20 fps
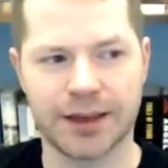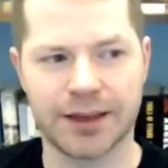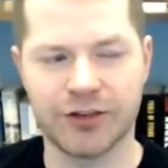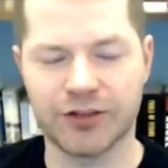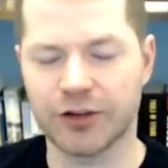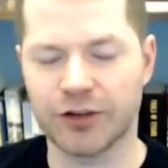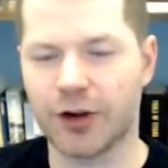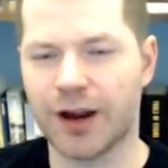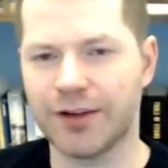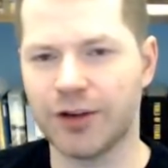you
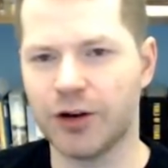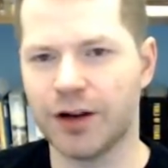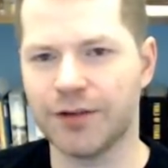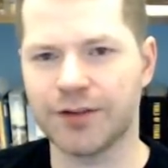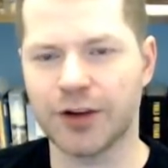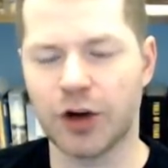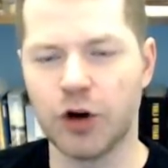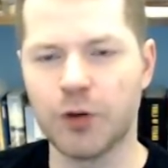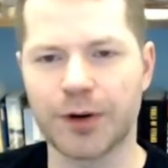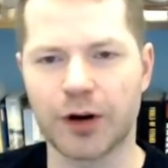just don't you
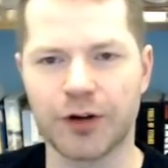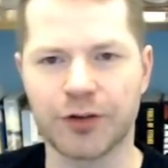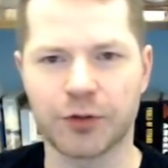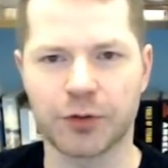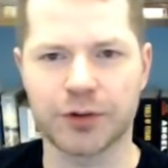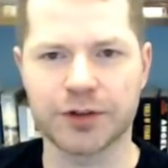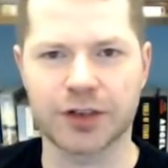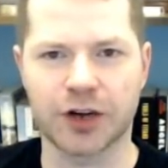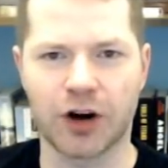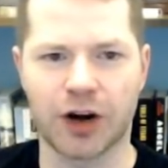don't have to open all
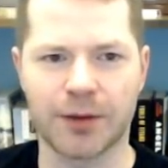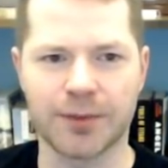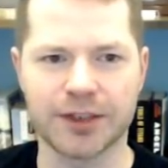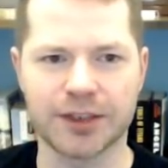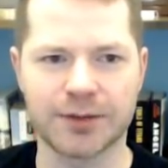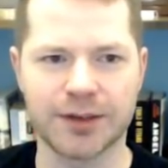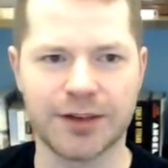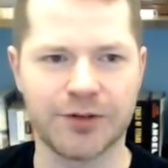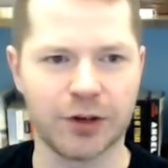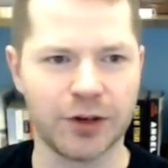sorts of
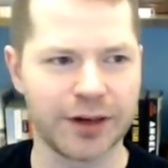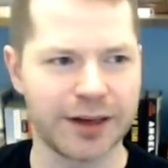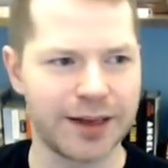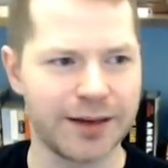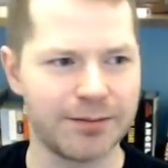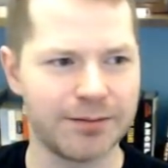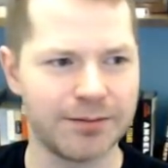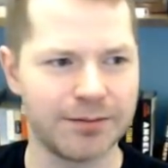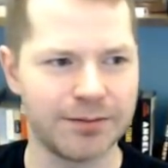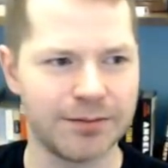garbage. I mean, if you look
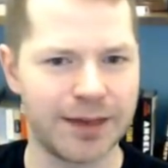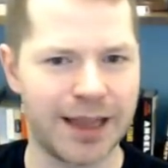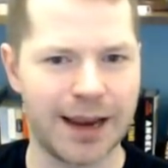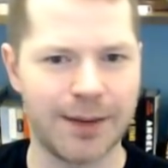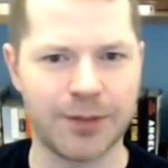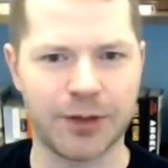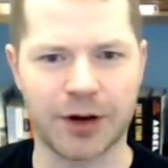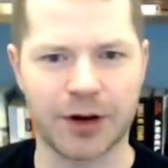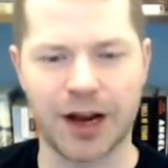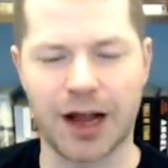at
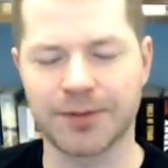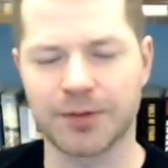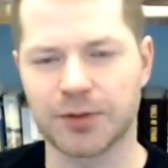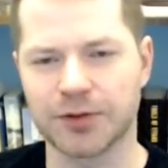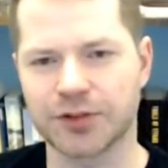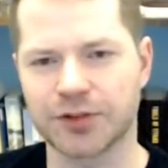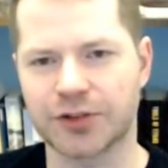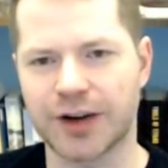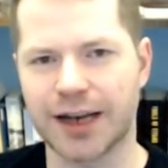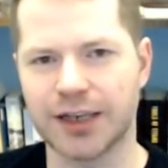game theory
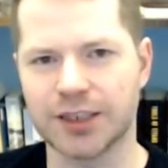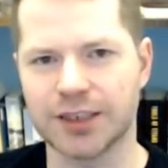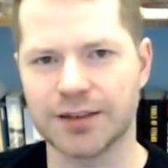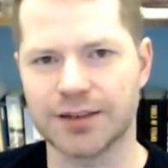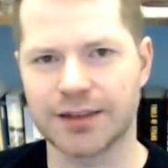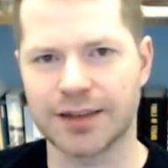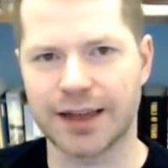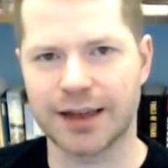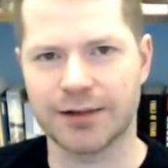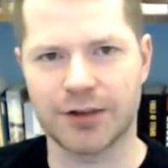optimal
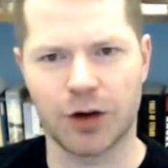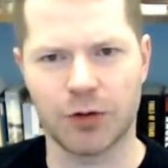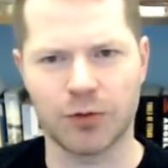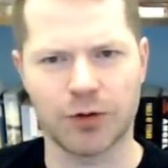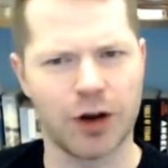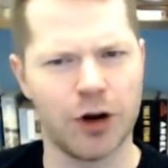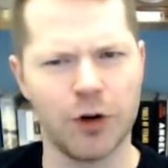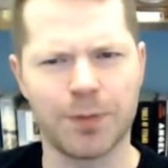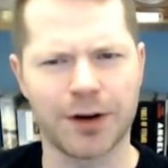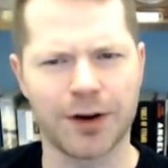strategies, they
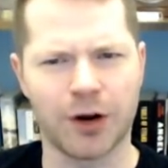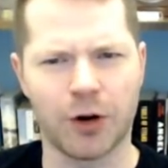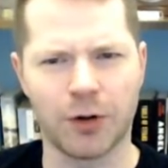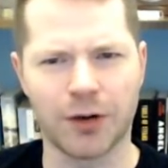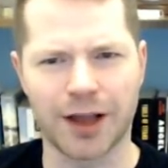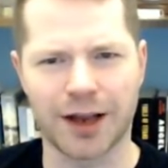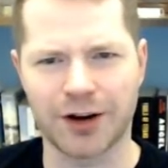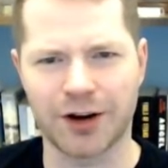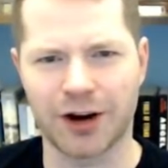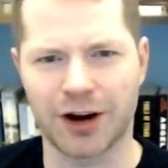don't open a
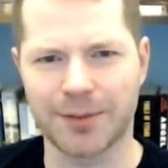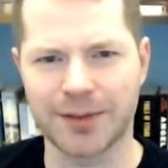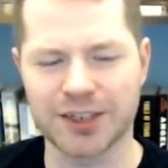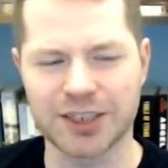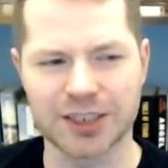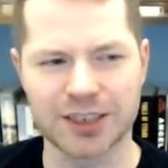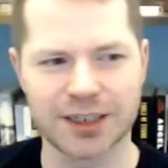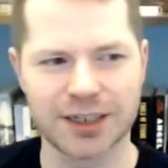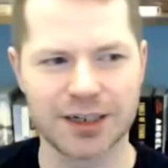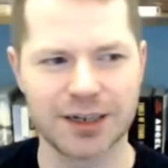whole lot of
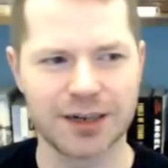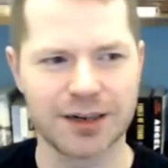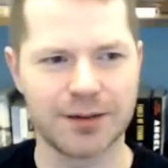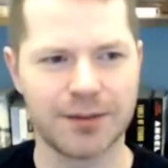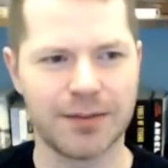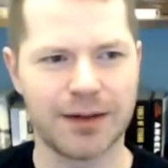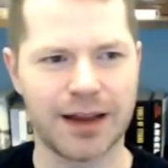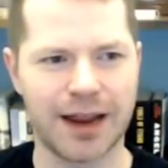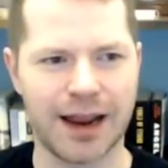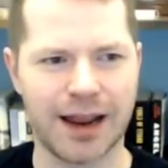garbage
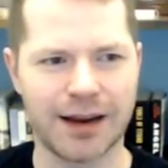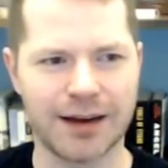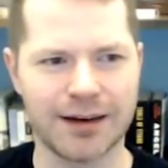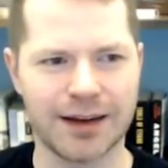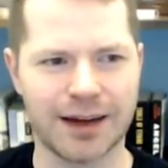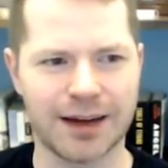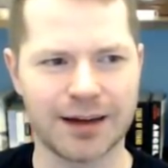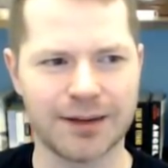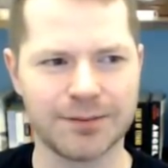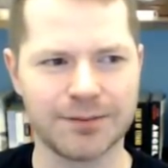
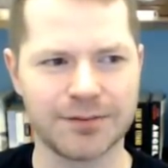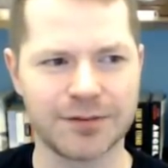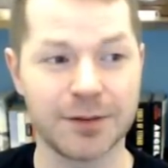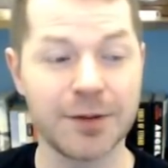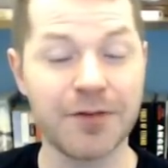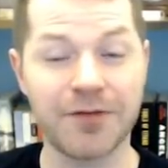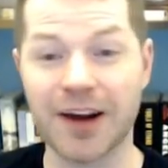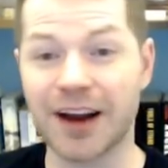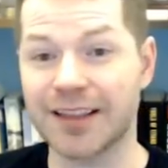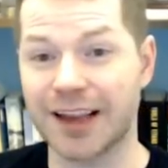and um, to
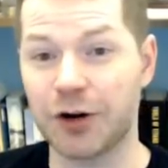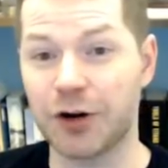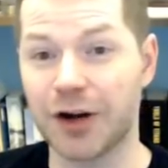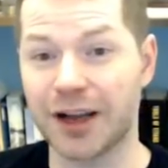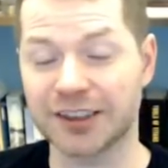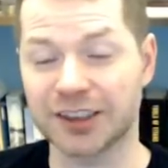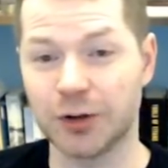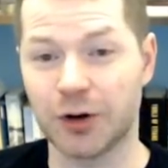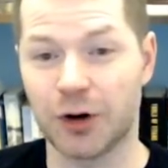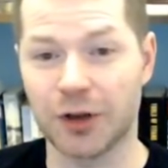be fair, they don't
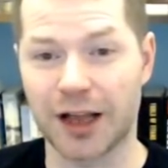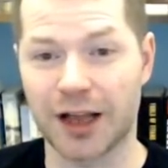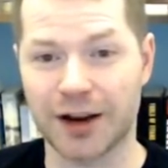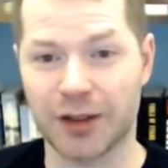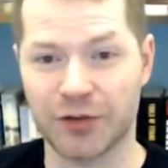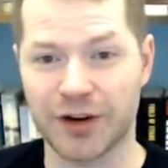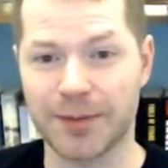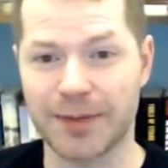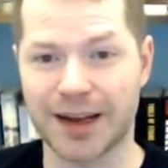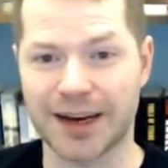let you do a whole lot
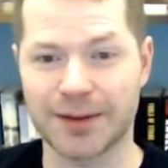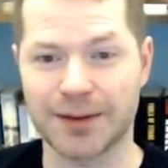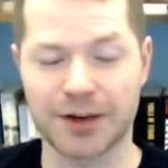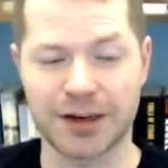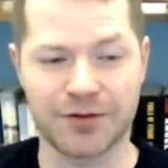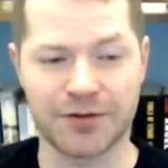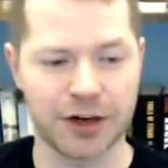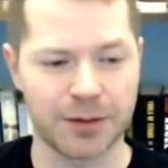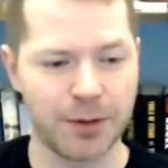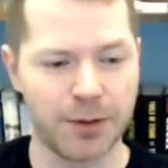of three betting,
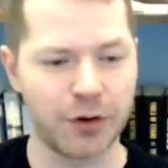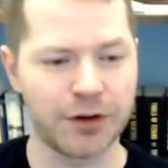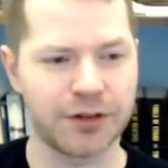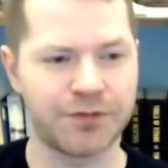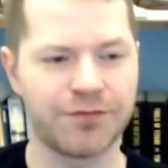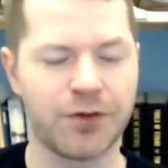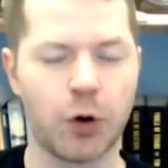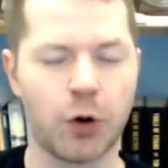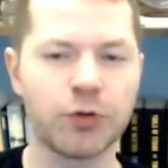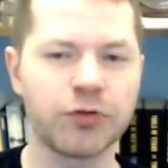but if your
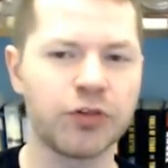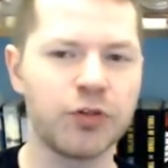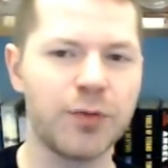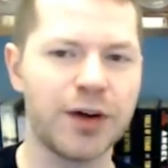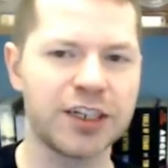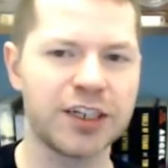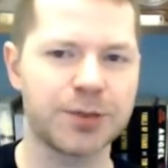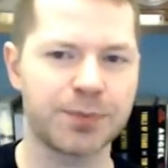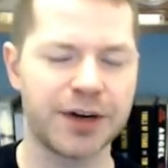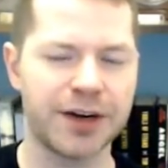opponents fold too
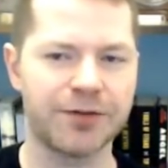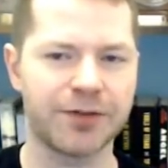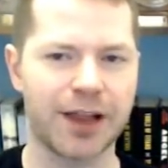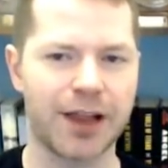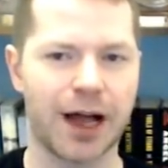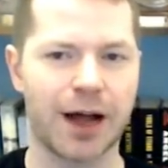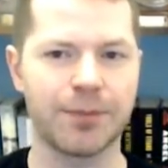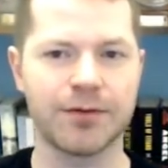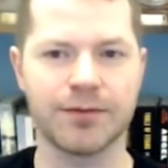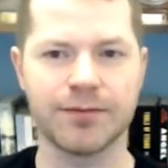much
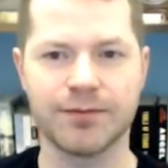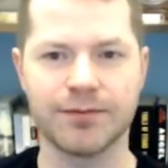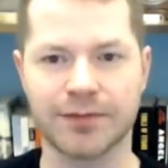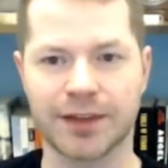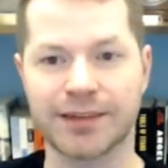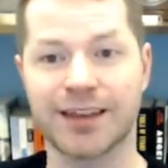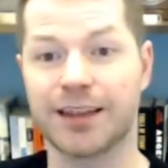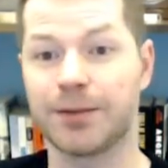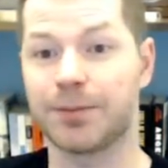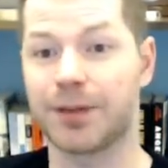pre-flop,
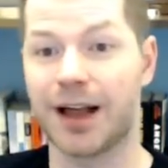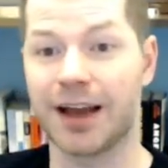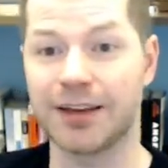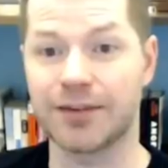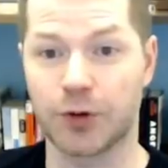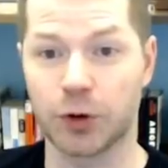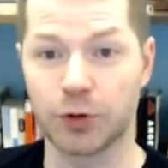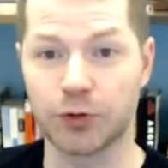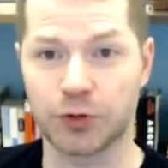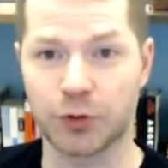let's say the
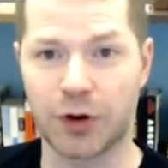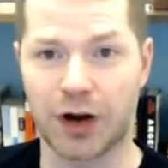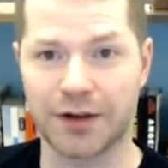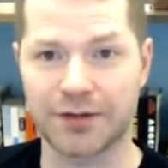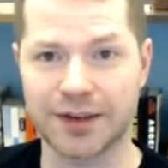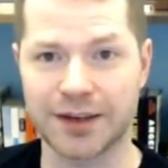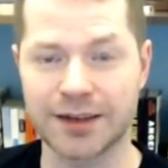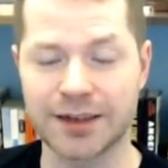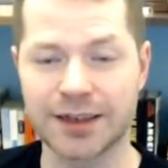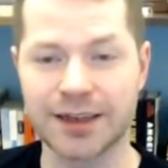blinds fold too
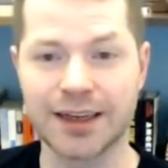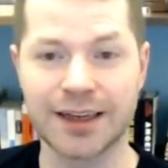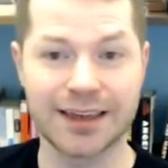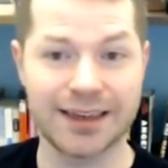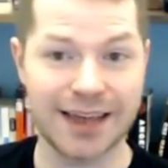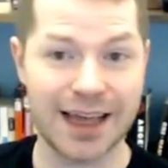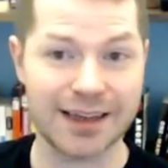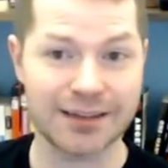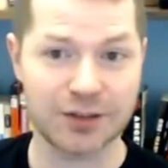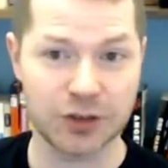often,
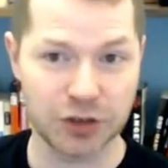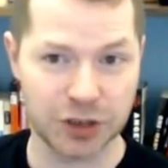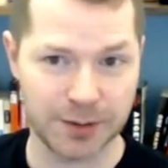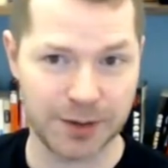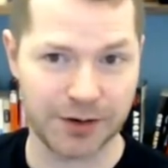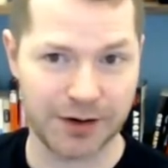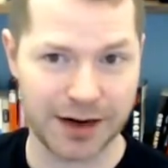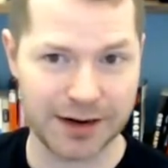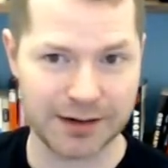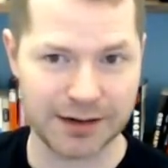yes, you
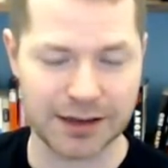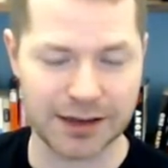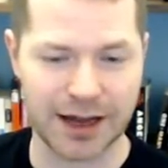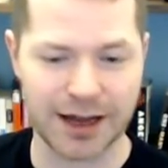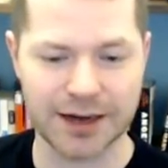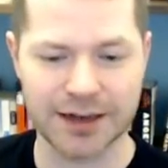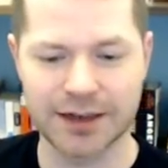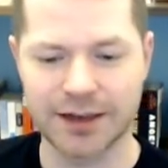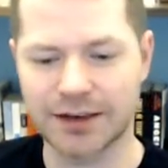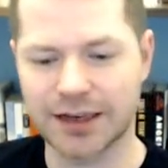should be raising a
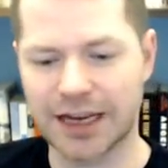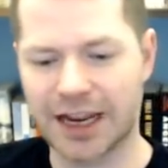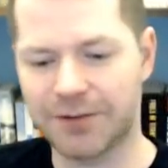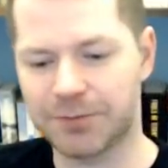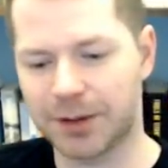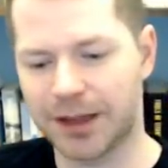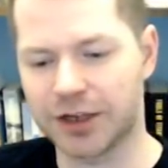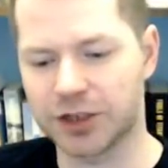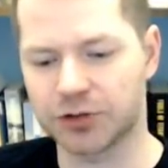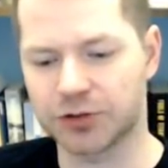lot.
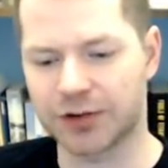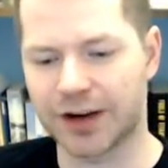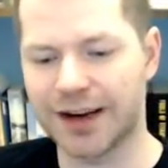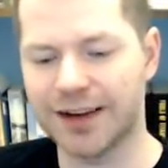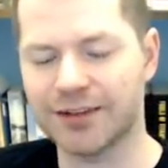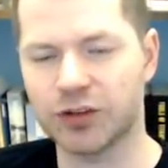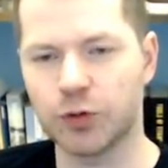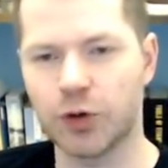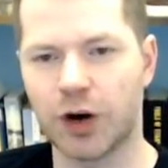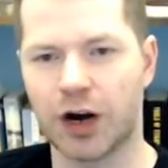If players
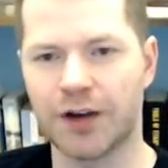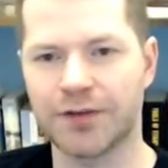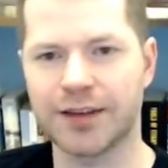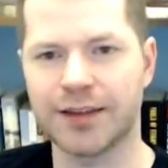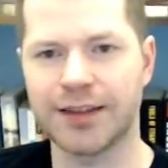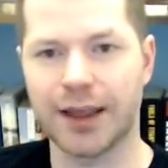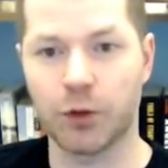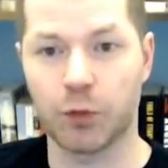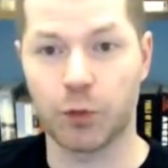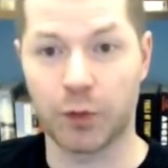raise too
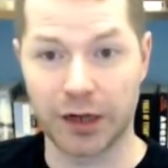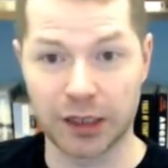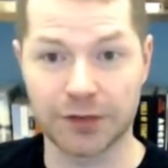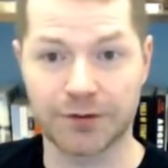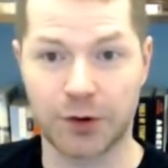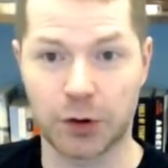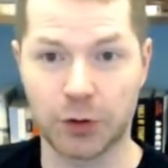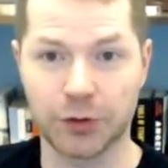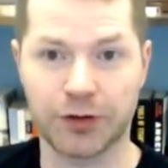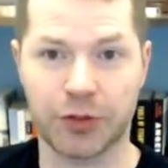often, they
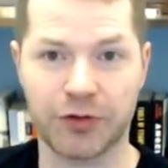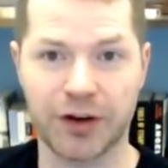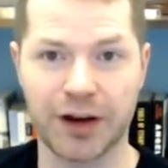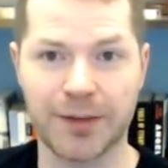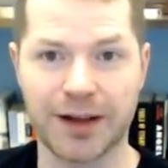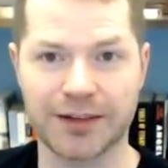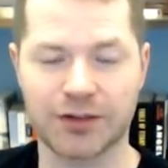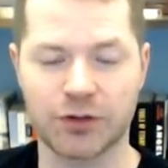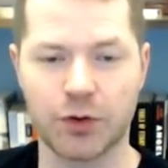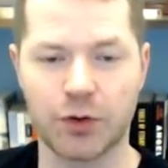will fold to
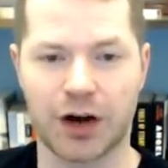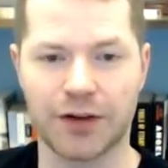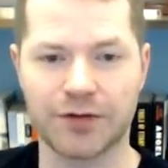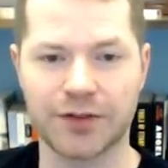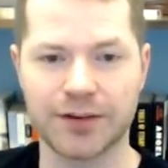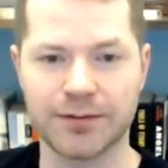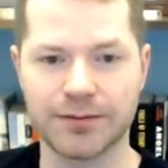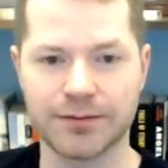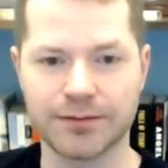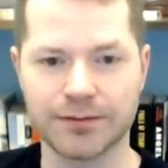three bets too
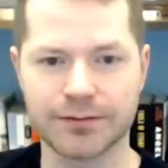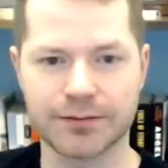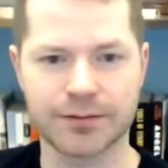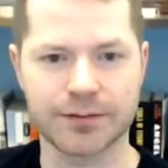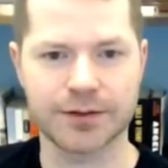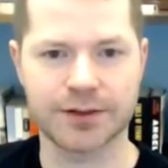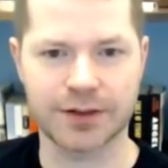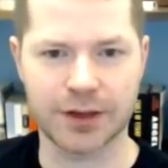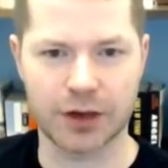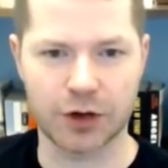often,
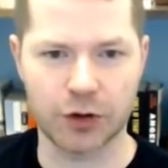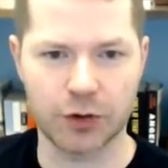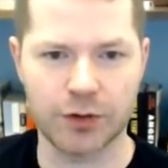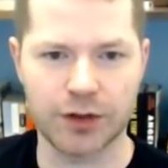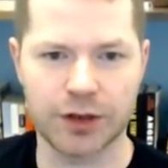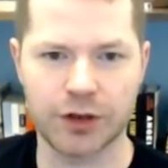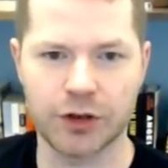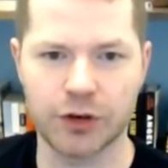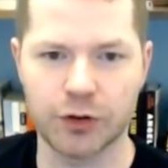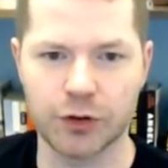
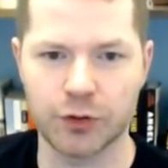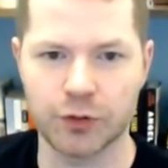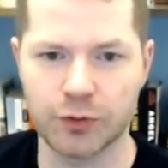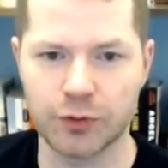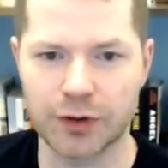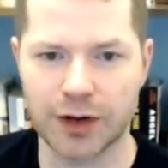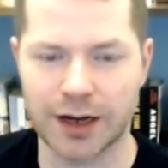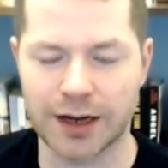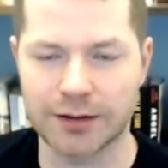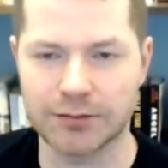so
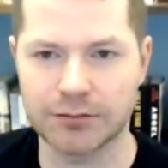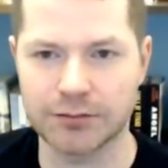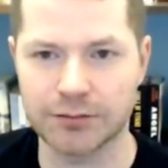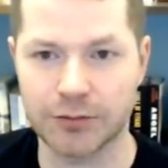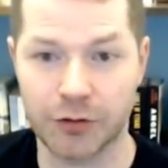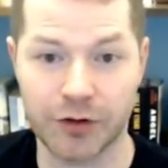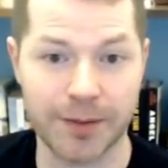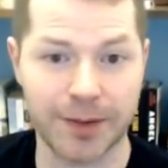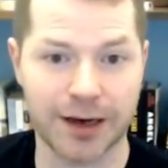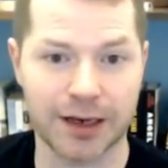you
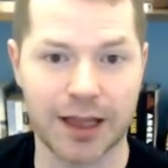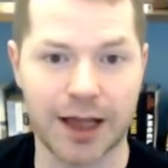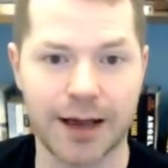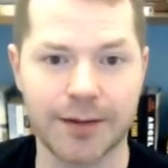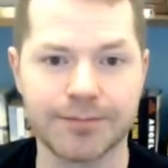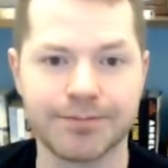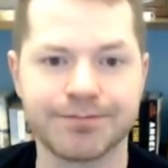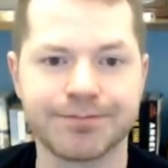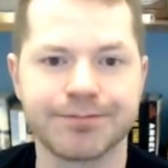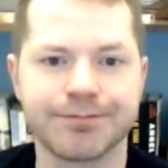um, three bet a lot.